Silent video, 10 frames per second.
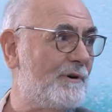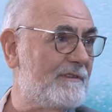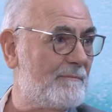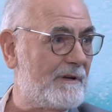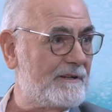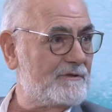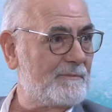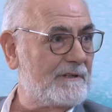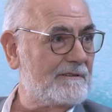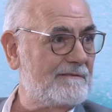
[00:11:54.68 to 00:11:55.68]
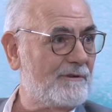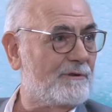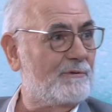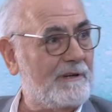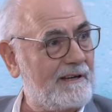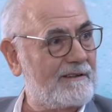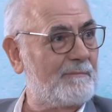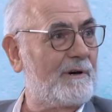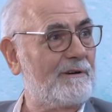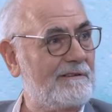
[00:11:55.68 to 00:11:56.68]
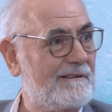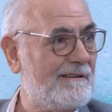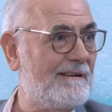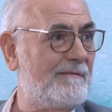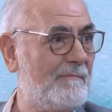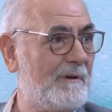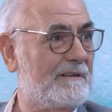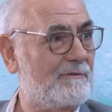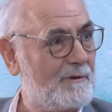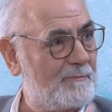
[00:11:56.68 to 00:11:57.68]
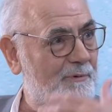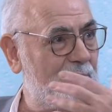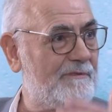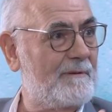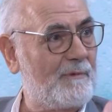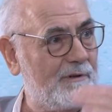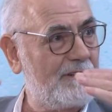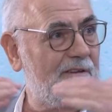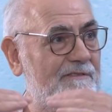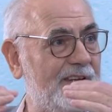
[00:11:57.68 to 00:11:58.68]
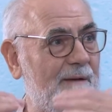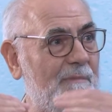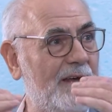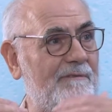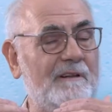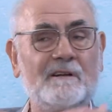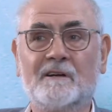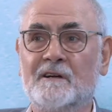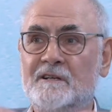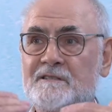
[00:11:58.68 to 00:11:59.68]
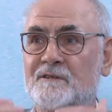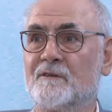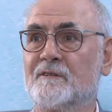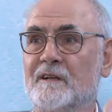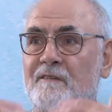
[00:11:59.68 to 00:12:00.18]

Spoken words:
the management. Not to kick them out, but to improve them on the same level so that